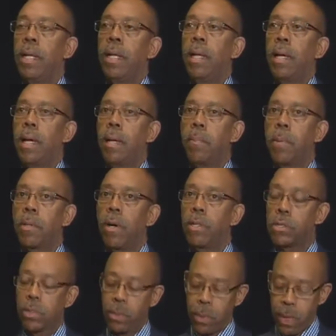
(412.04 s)
uh, but
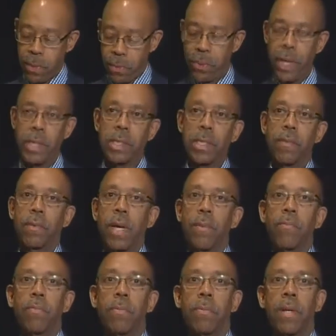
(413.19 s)
also other things that have
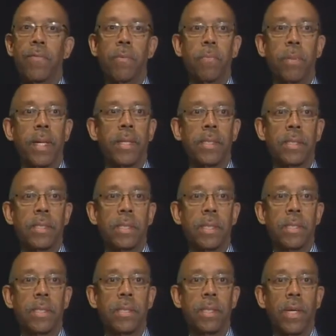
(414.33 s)
come from different places in
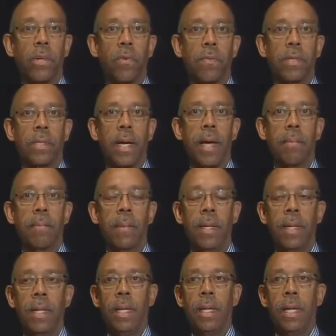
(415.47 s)
the state over time.
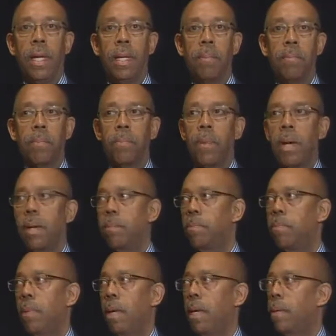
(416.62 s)
Um, I,
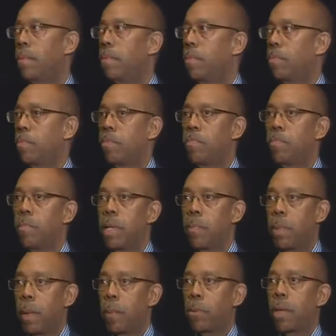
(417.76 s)
uh, many
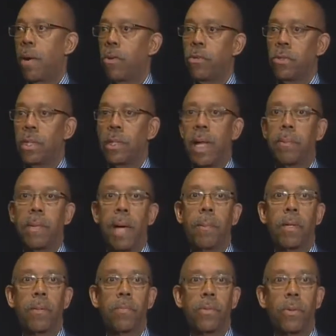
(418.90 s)
people now are using laptop
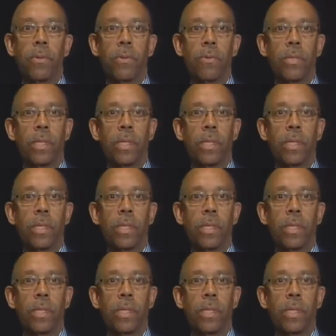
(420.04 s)
computers,